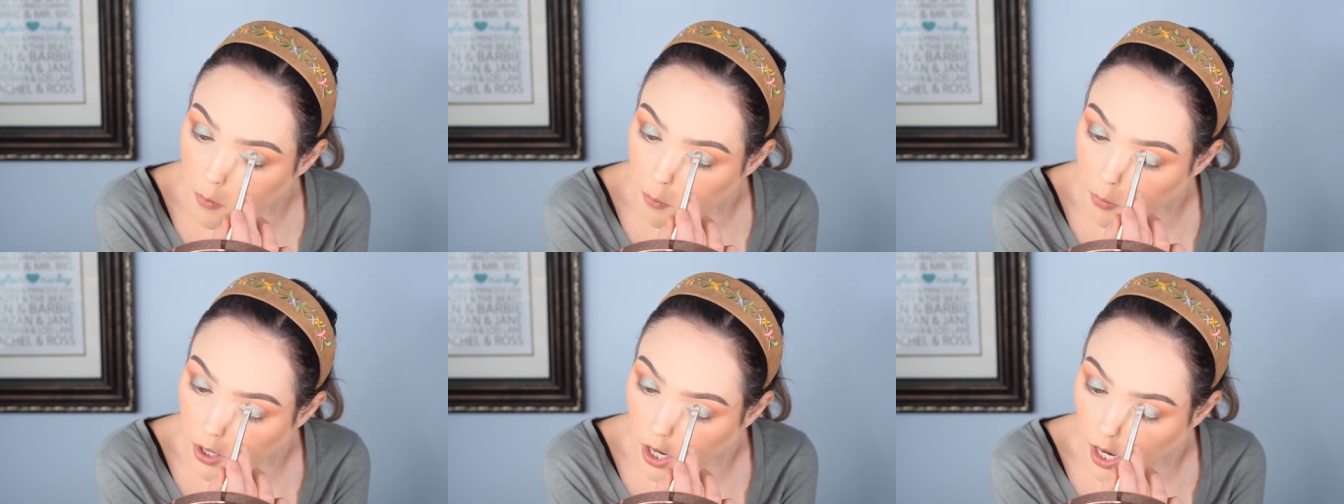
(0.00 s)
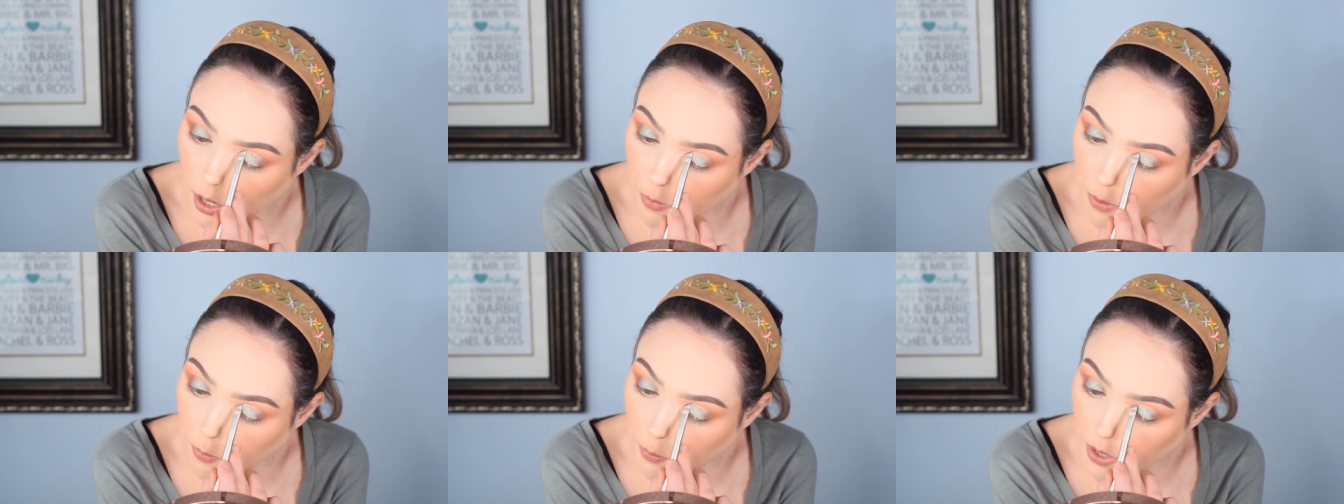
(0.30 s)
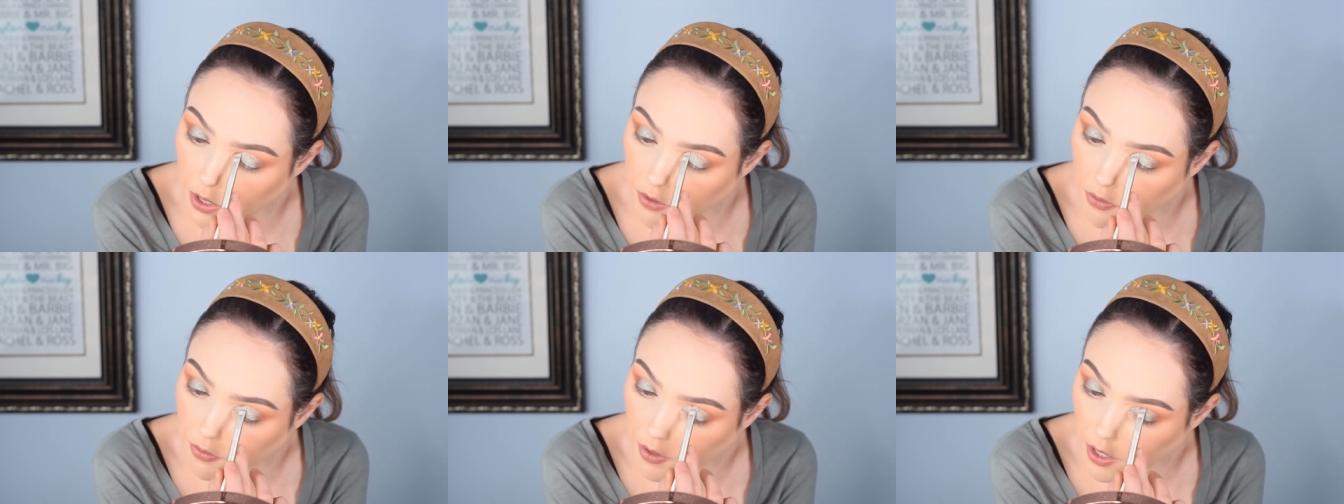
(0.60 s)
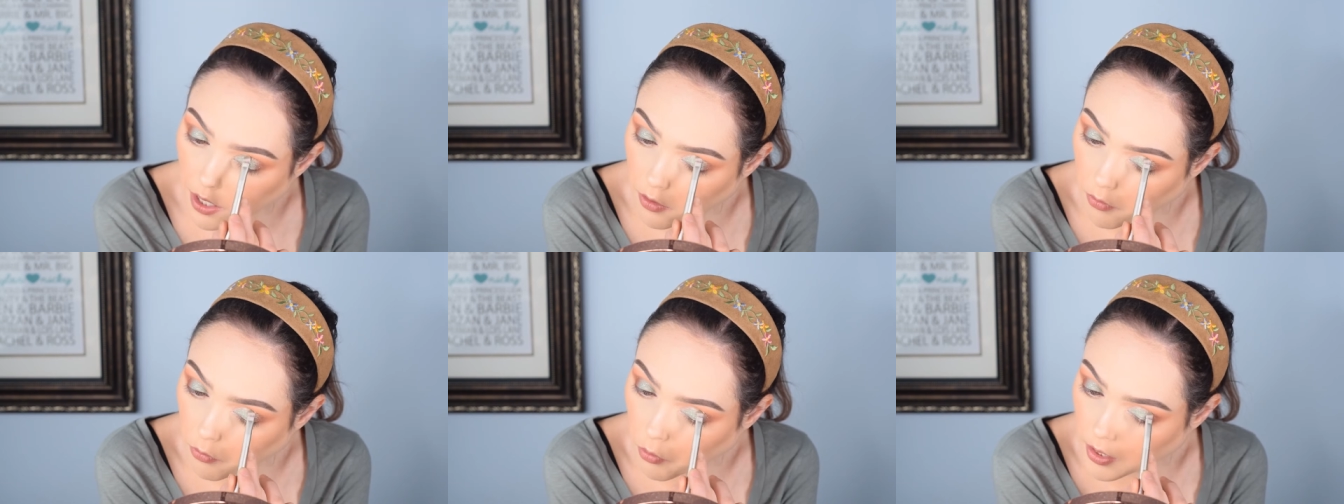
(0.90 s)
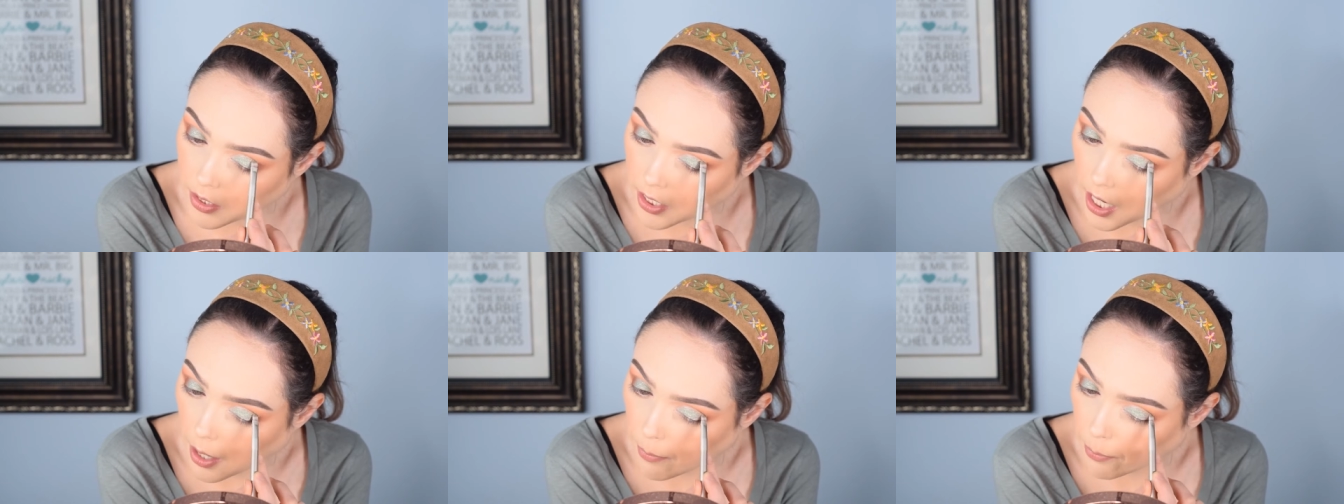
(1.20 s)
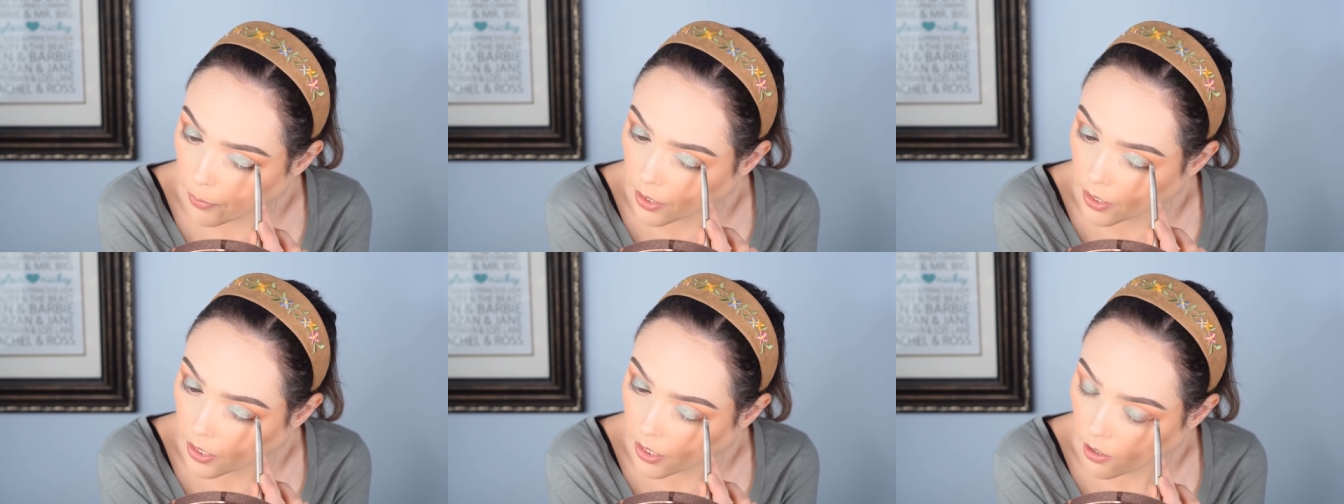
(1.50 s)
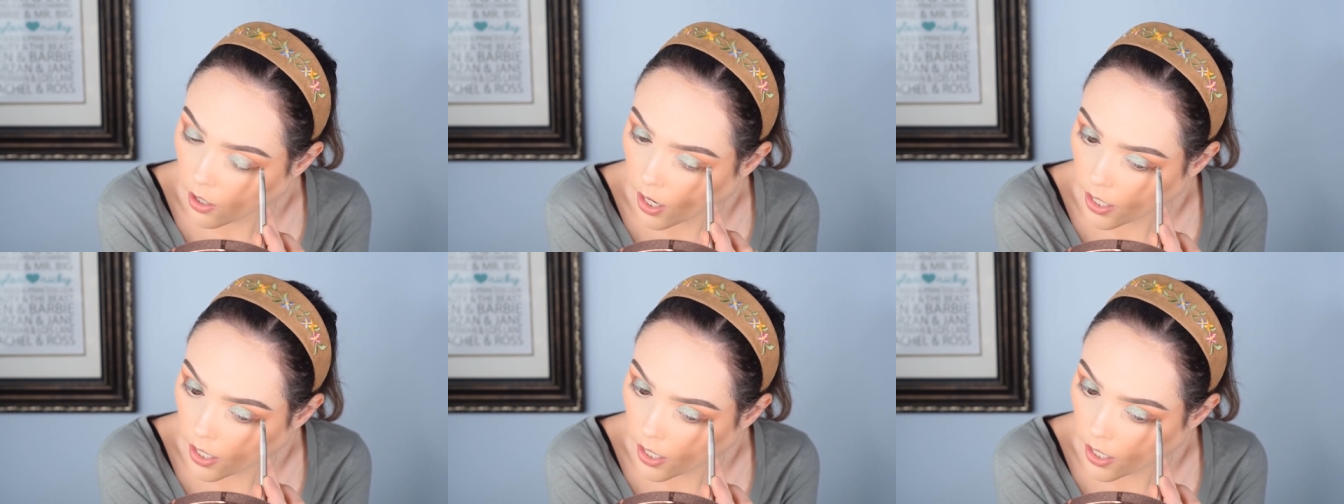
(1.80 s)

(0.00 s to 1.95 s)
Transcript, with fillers: But I'm a big fan of what's happening here.